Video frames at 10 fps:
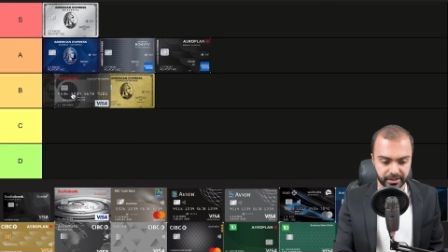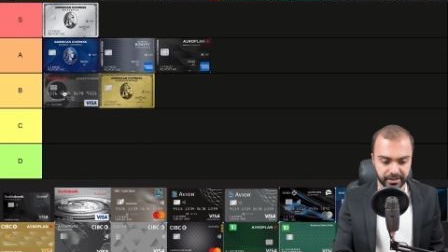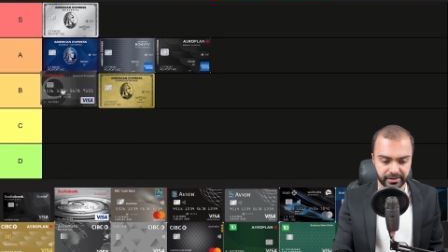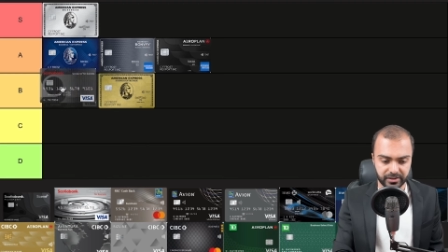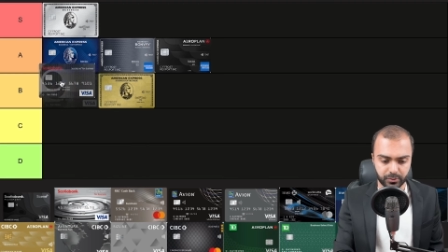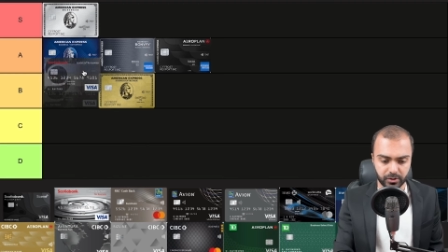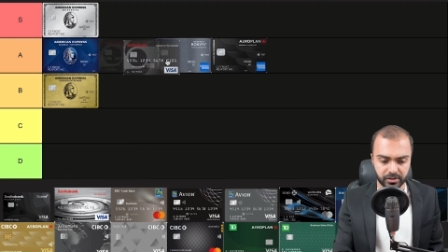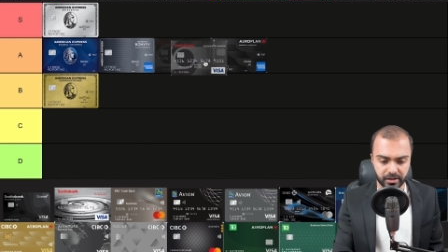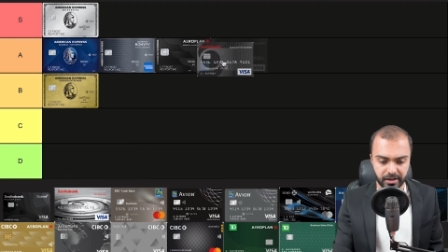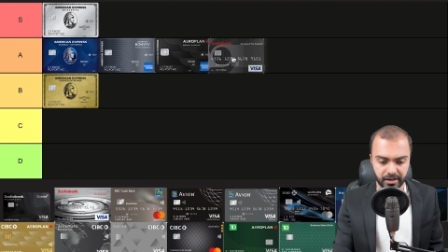And this
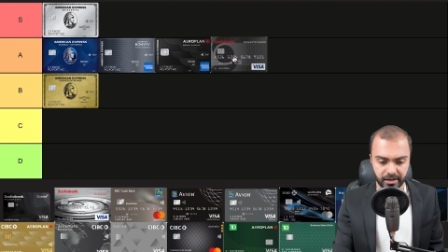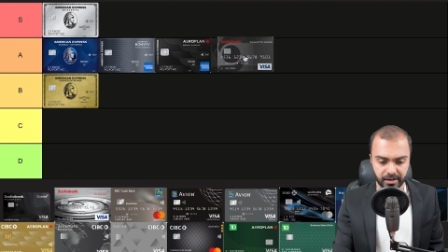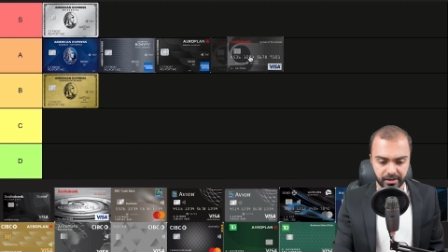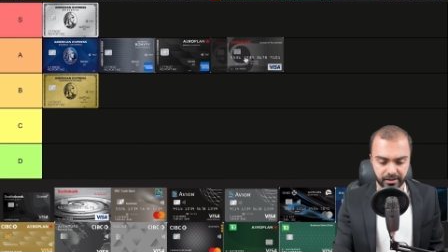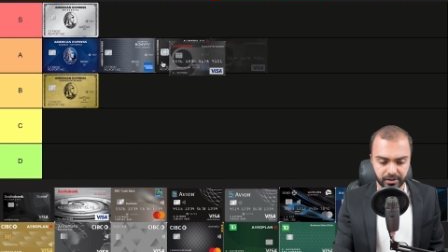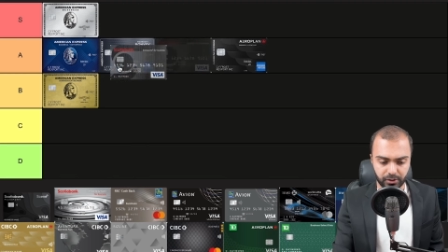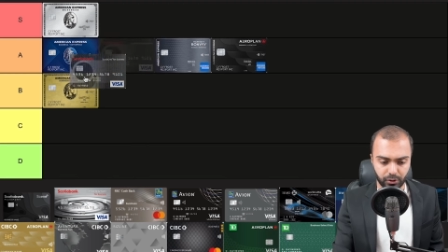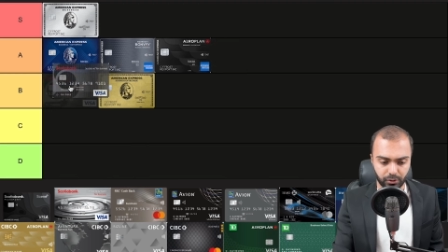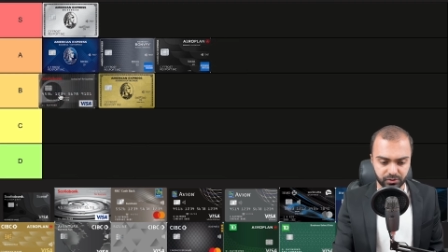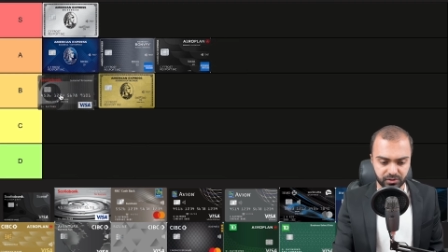one
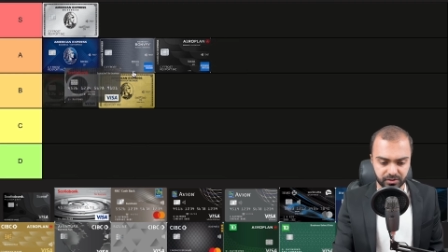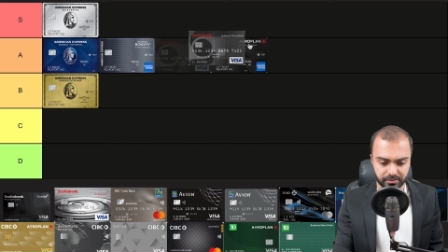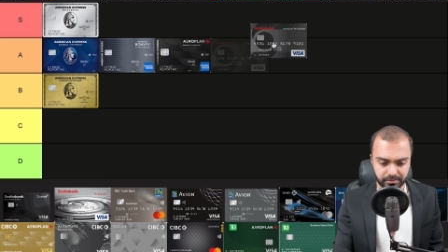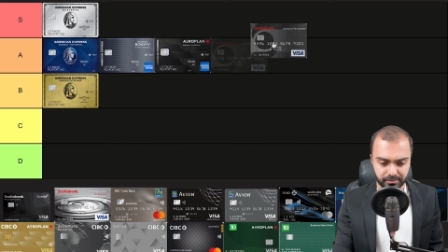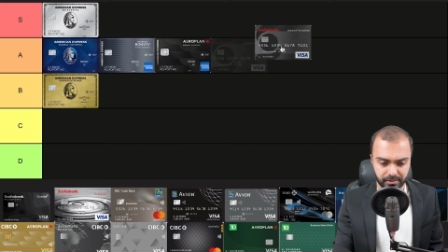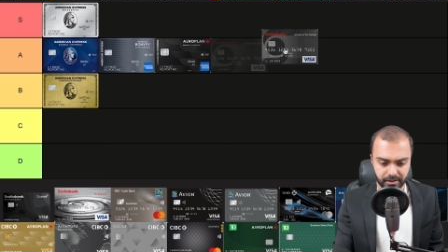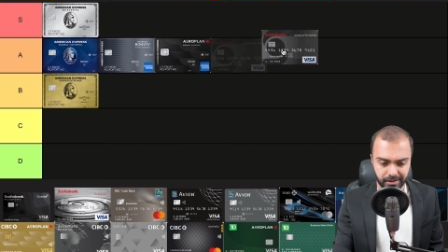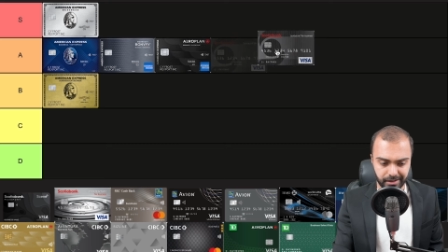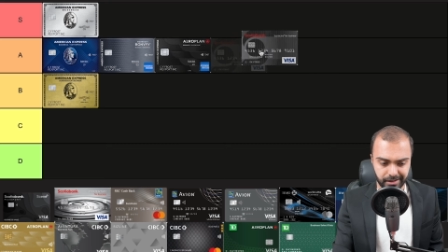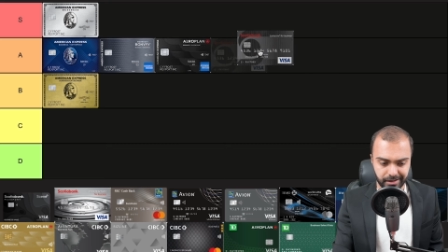goes
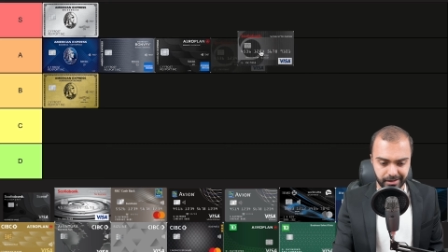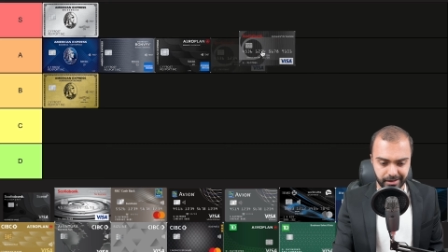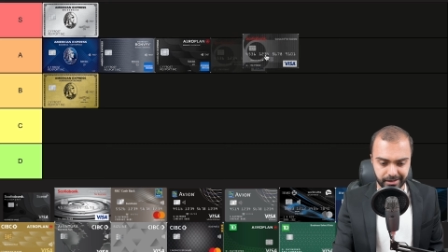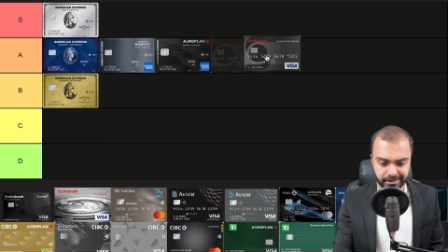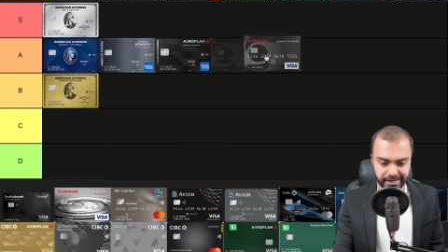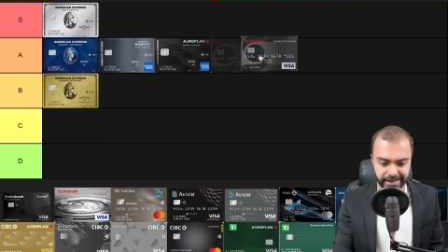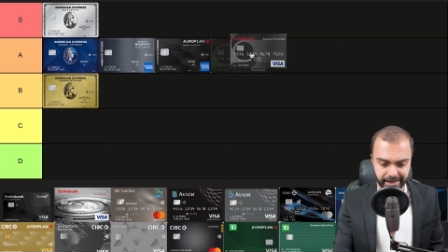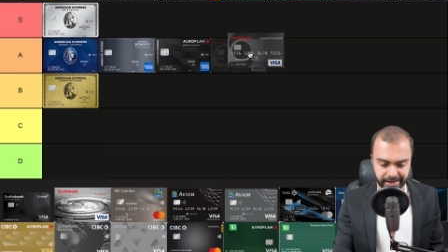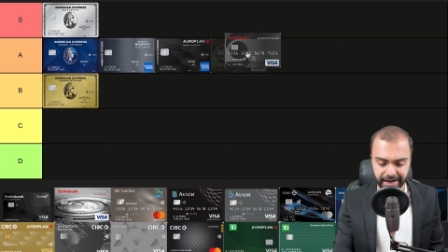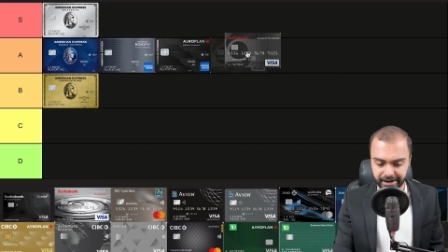in the
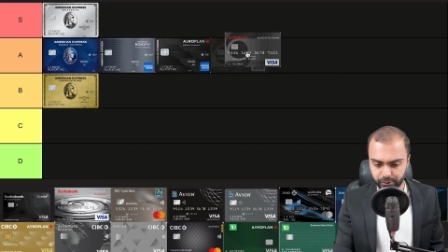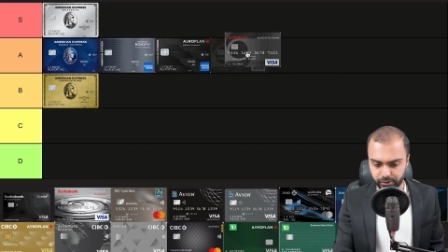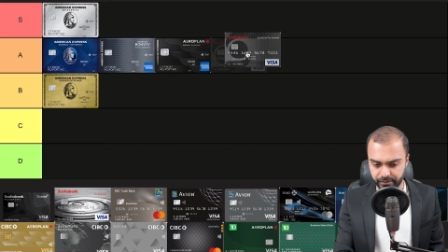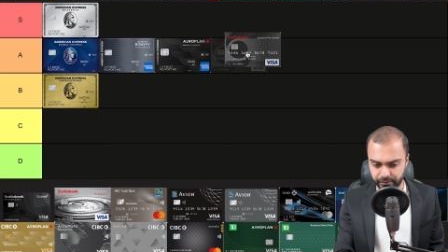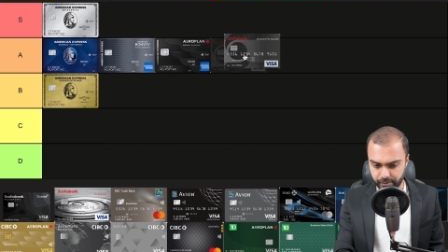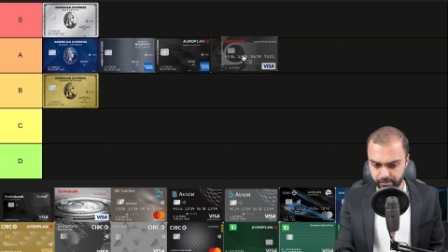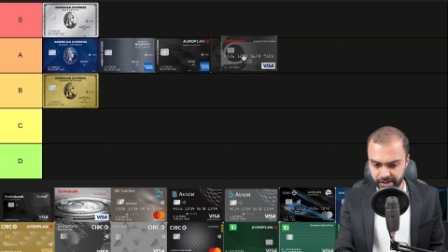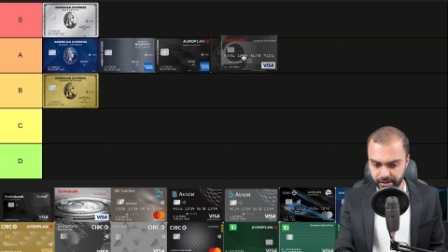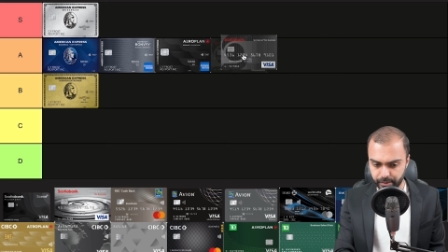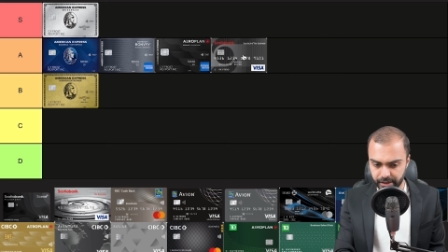A category for
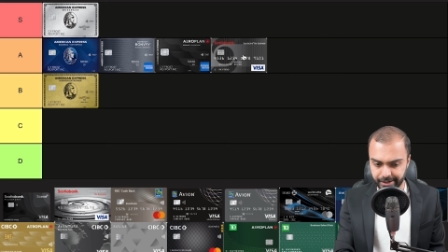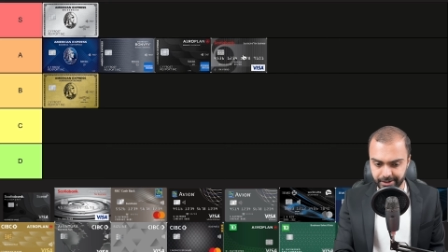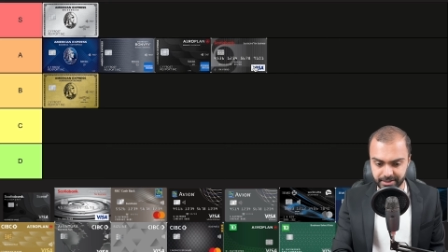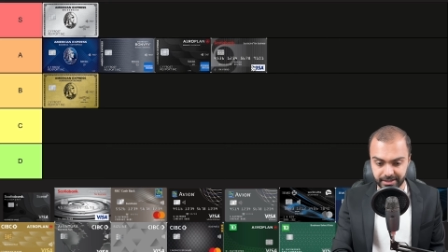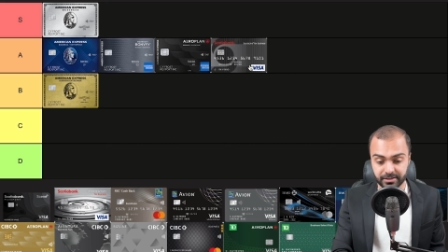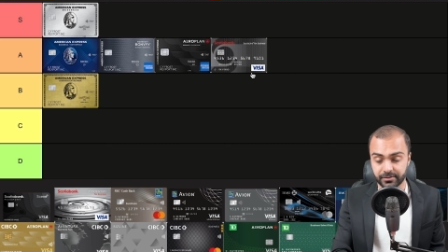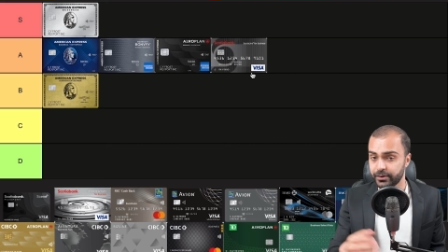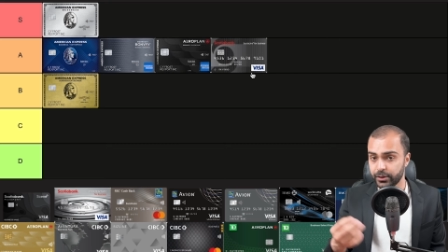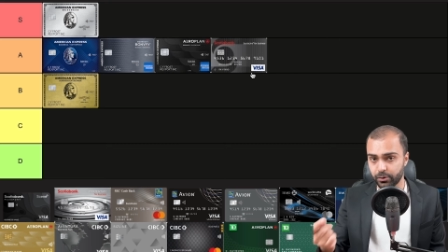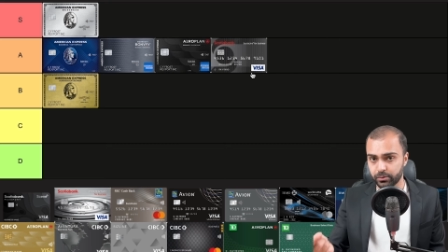me because it is a
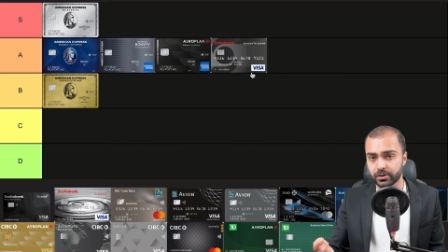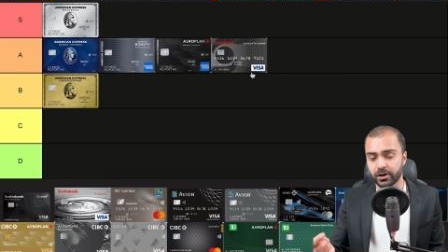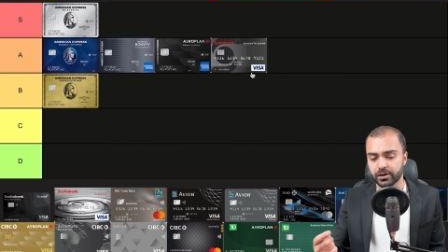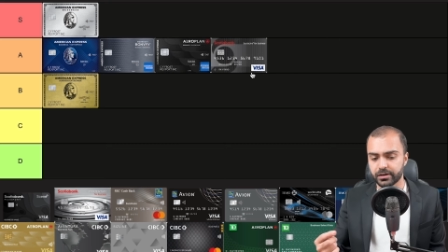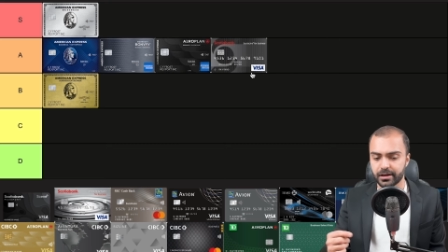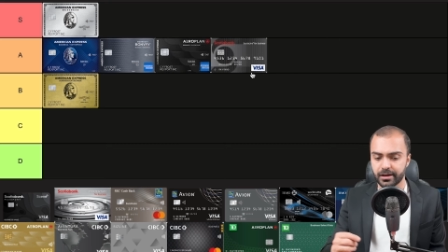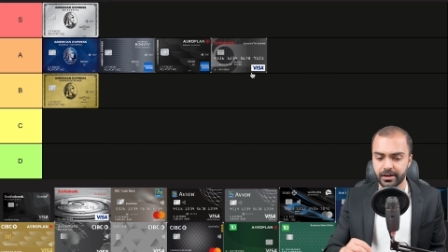free-to-own card.